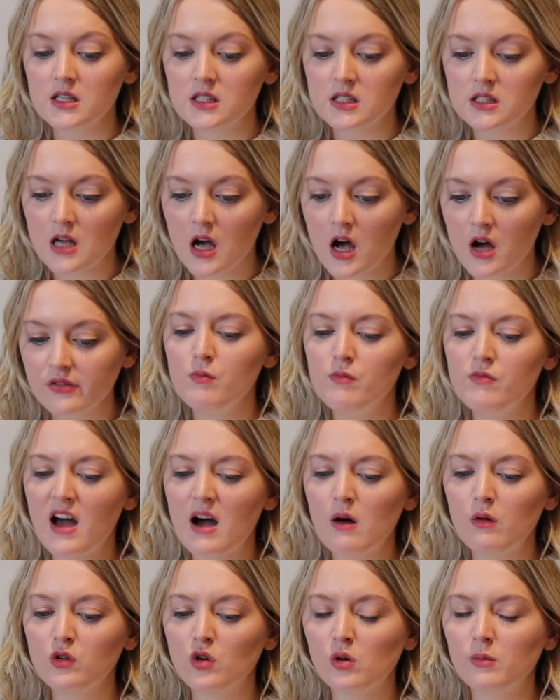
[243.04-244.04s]
stuff.
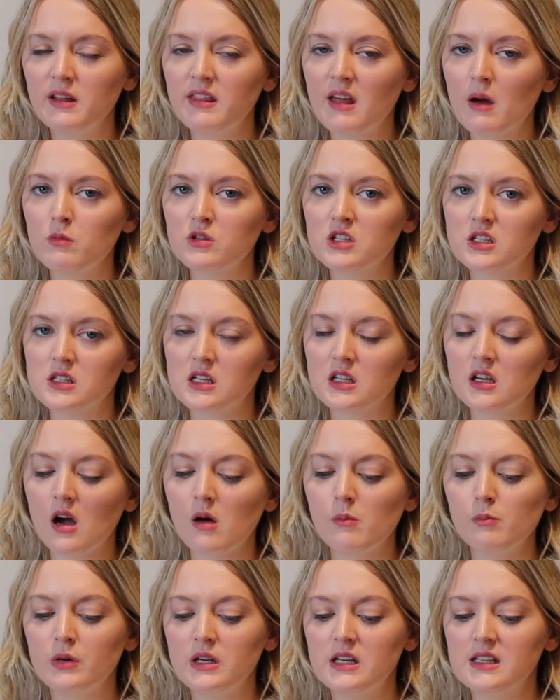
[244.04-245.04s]
That will normally then would just
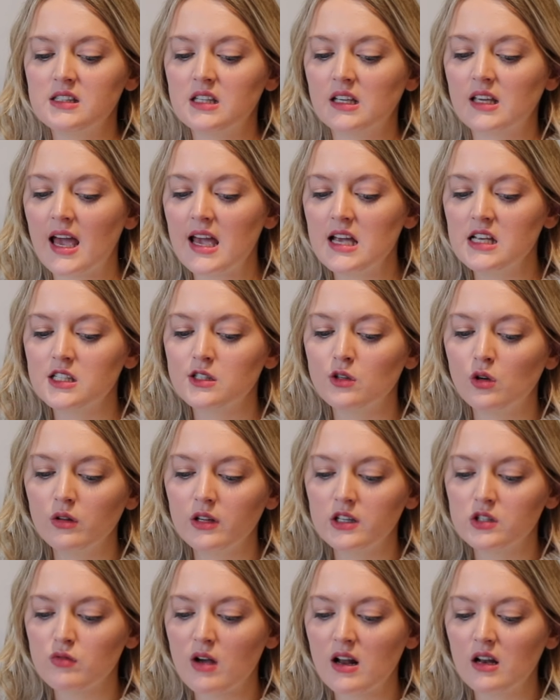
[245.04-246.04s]
encompass the case law
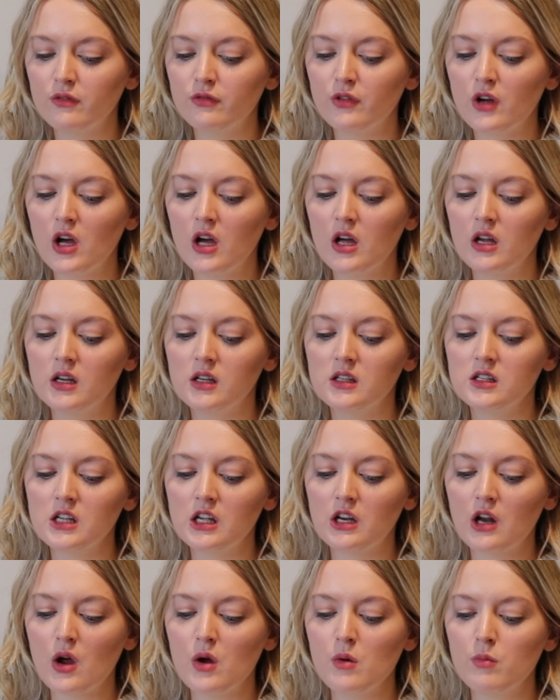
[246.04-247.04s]
that's relevant, you
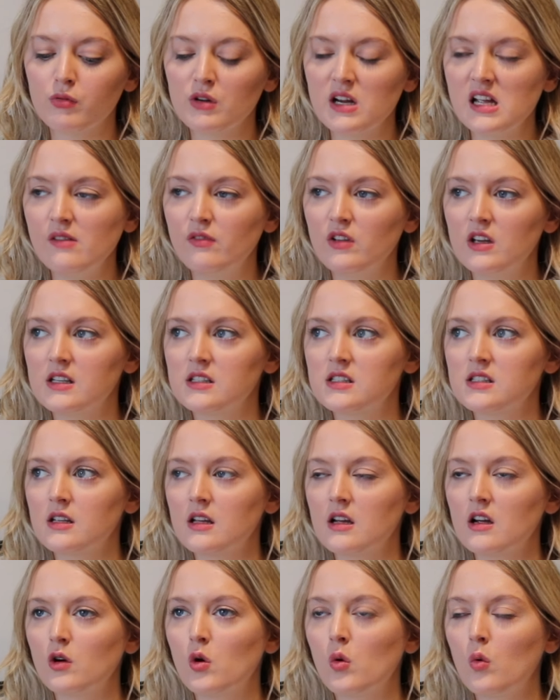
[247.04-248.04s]
know, previous
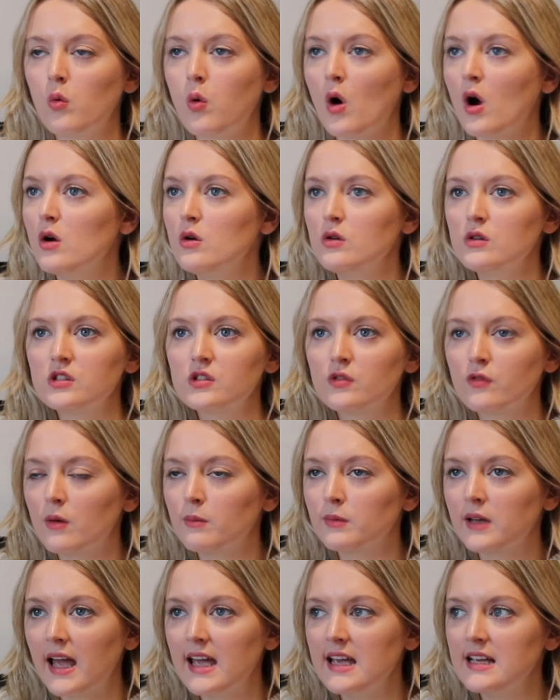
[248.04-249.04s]
quotes
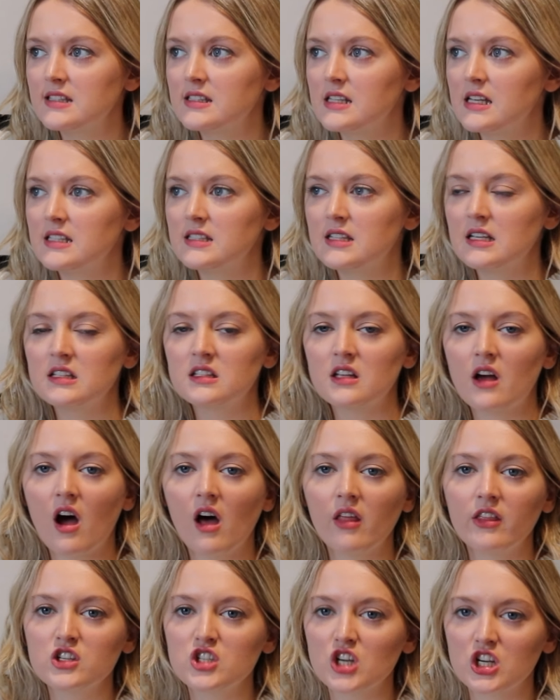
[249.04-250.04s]
from cases, things that
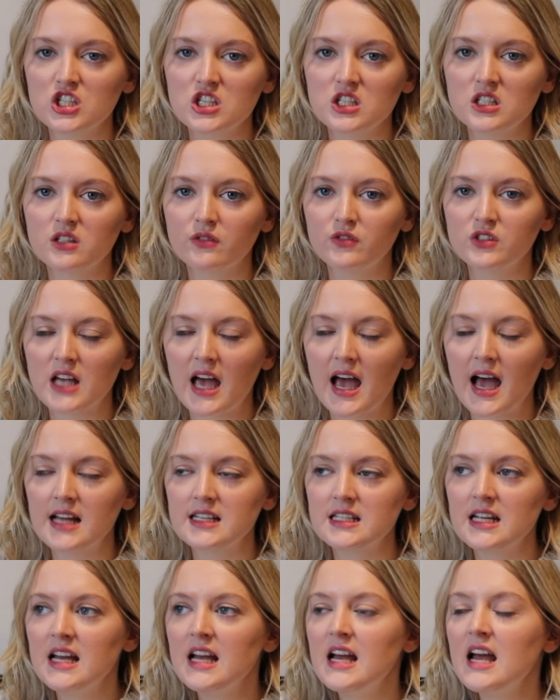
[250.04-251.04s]
other judges have said,
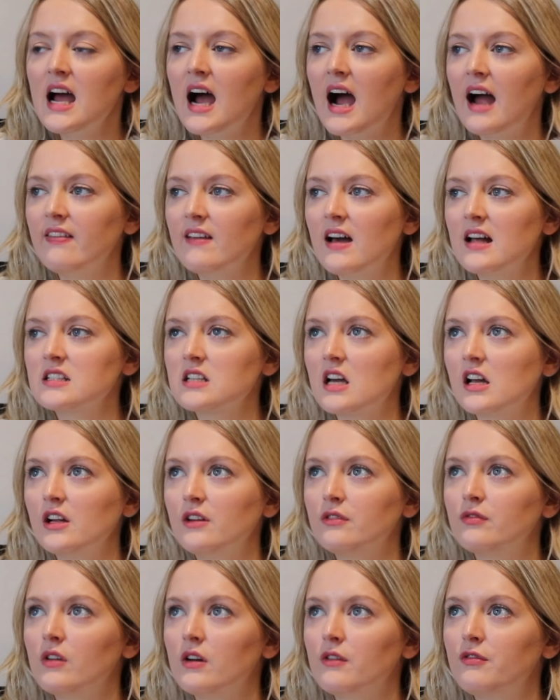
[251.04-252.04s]
and that's kind
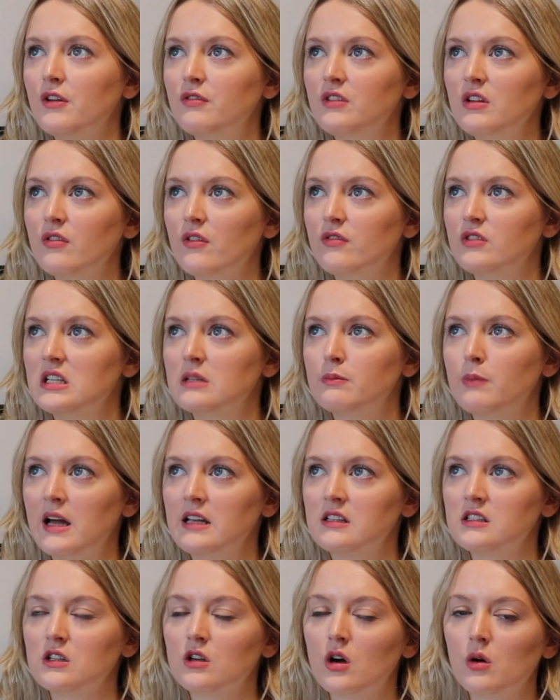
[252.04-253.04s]
of 50-50
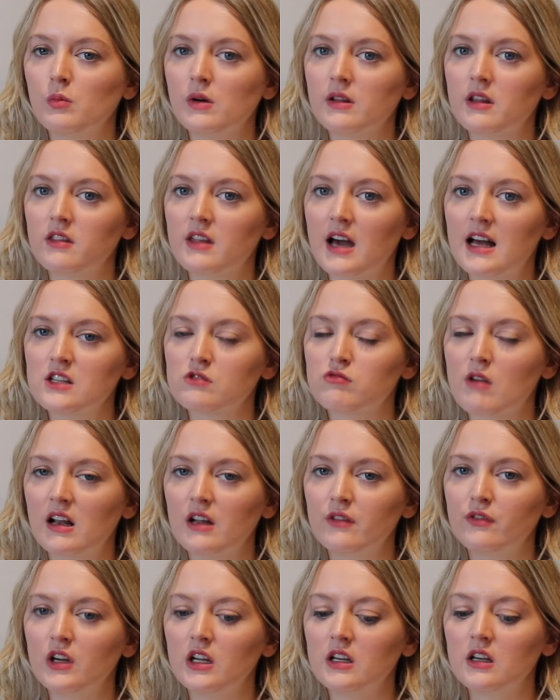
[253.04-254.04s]
dependent on whether that's
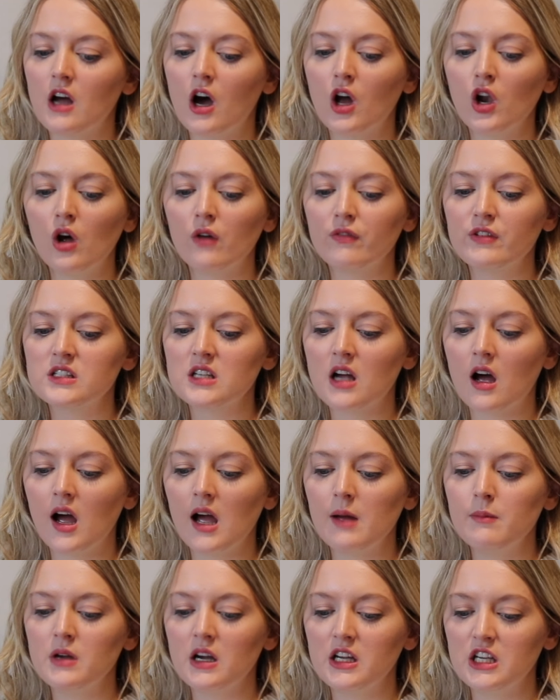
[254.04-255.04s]
relevant. A lot of the
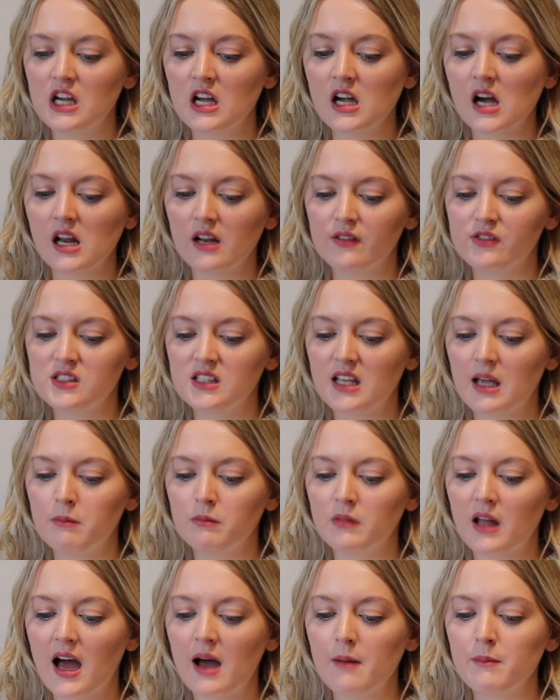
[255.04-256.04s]
time you can kind of skim
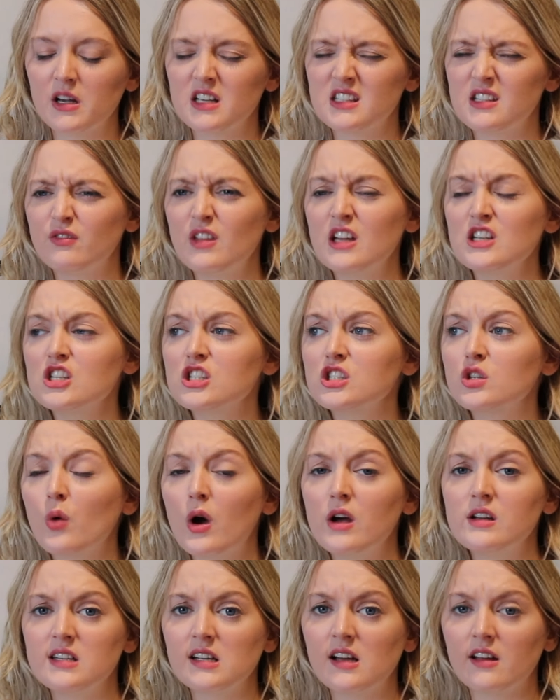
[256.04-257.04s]
that, because if they're just
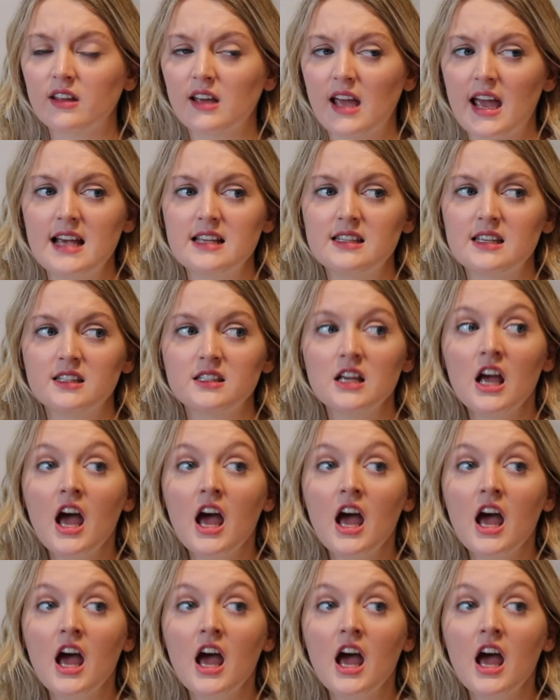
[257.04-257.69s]
quoting other cases